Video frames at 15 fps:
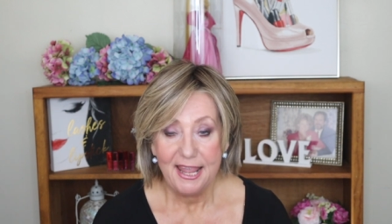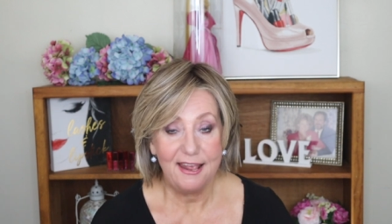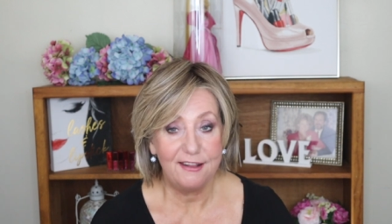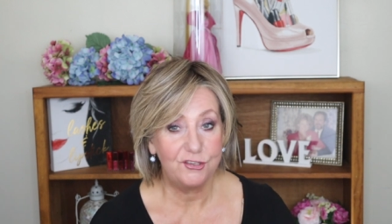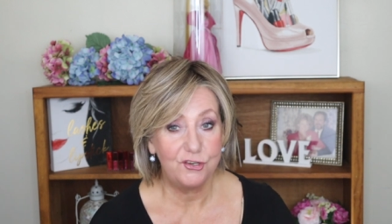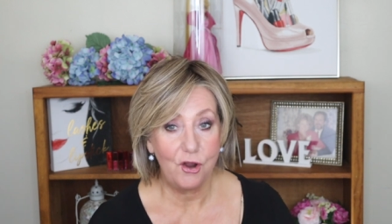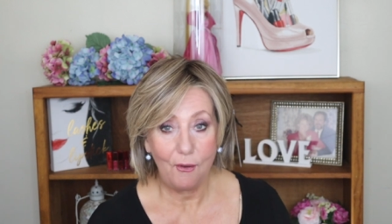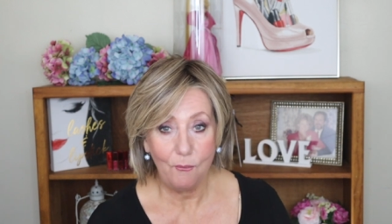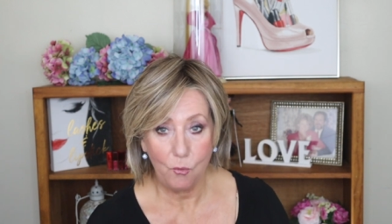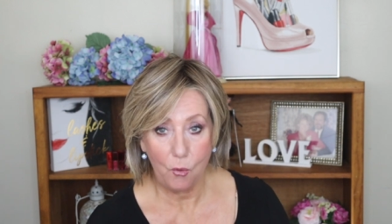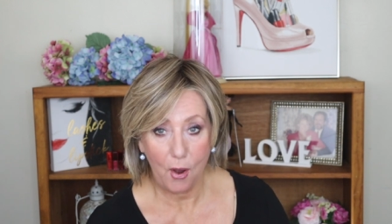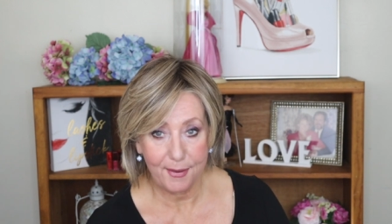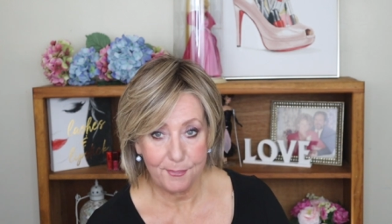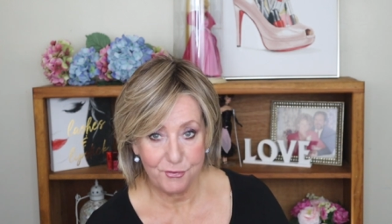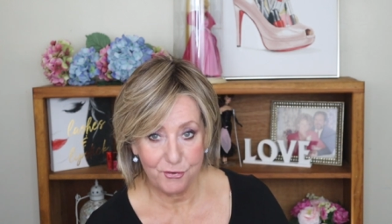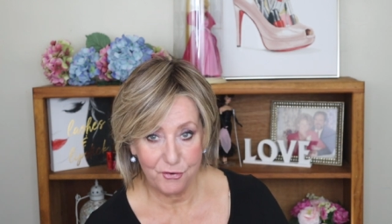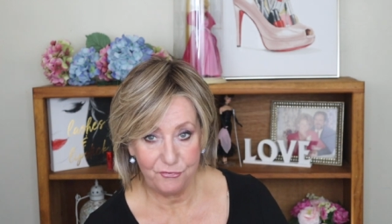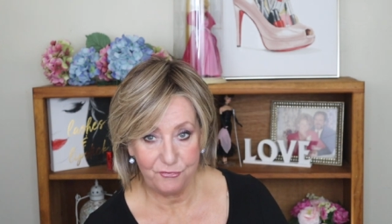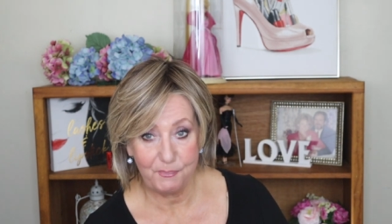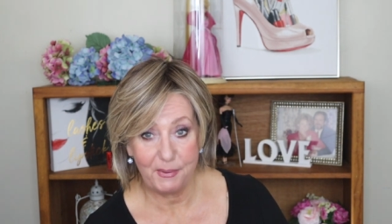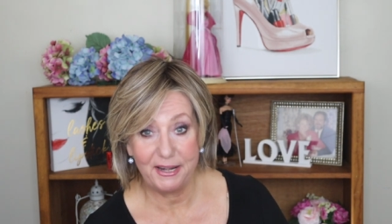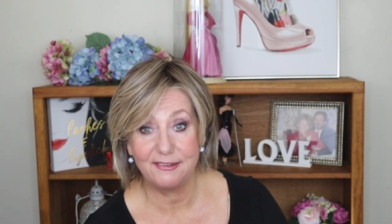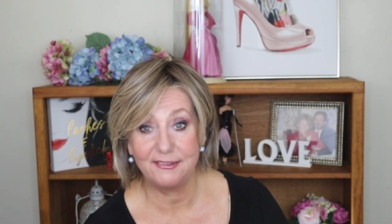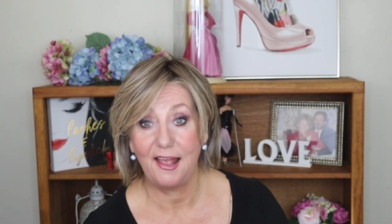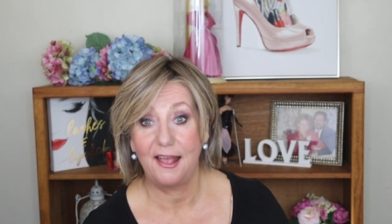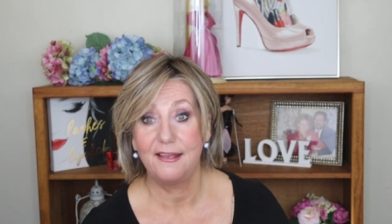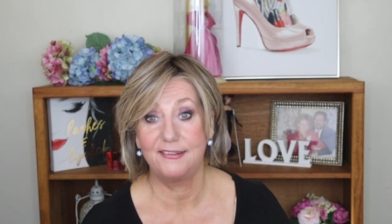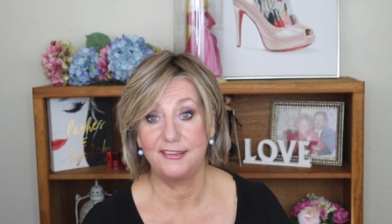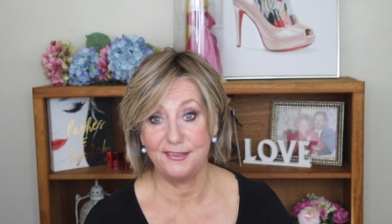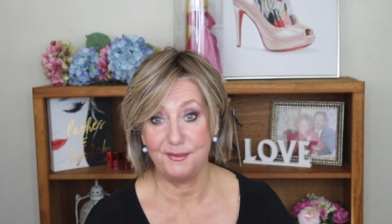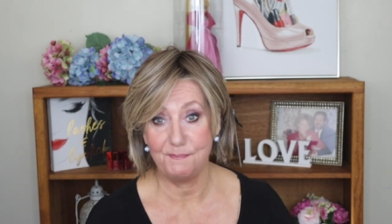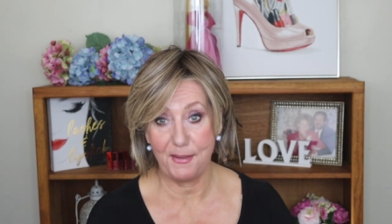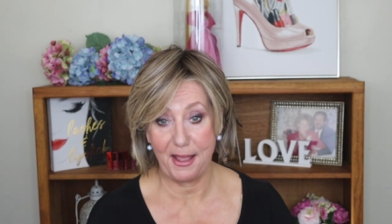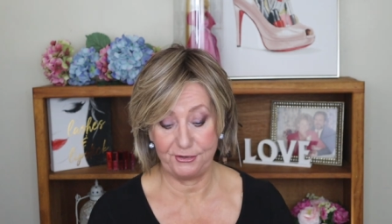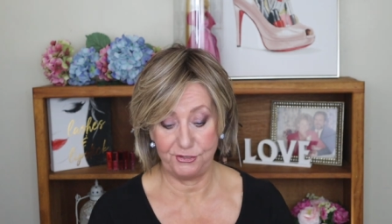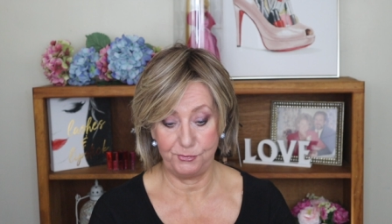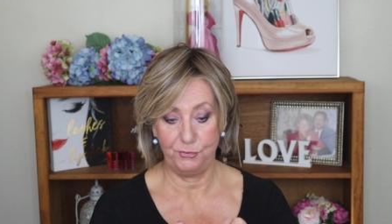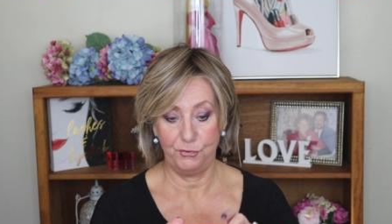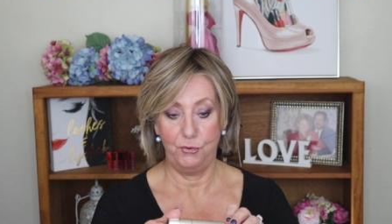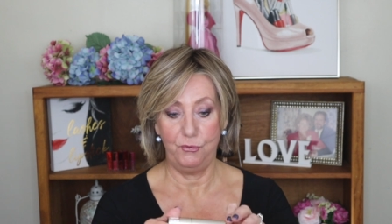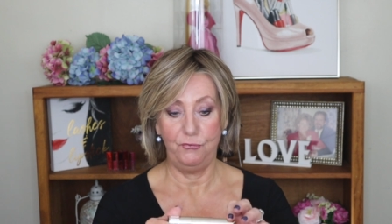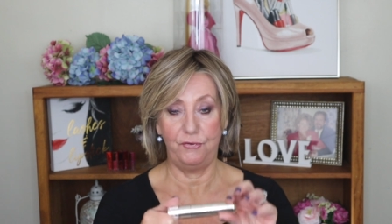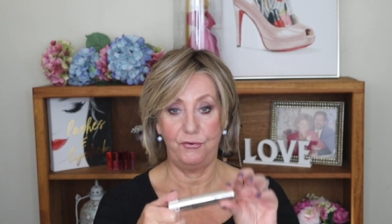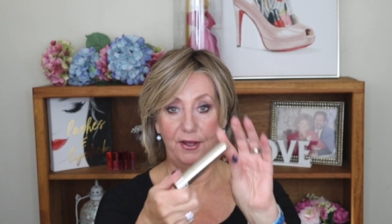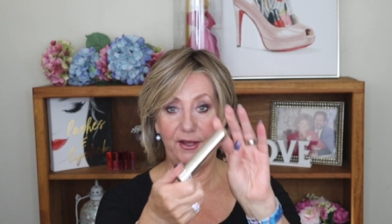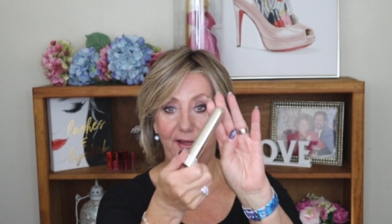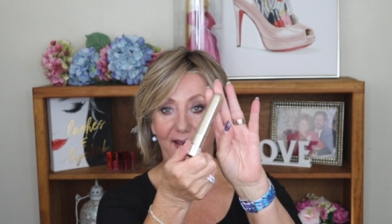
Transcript: It's not waterproof, but it's smudge proof.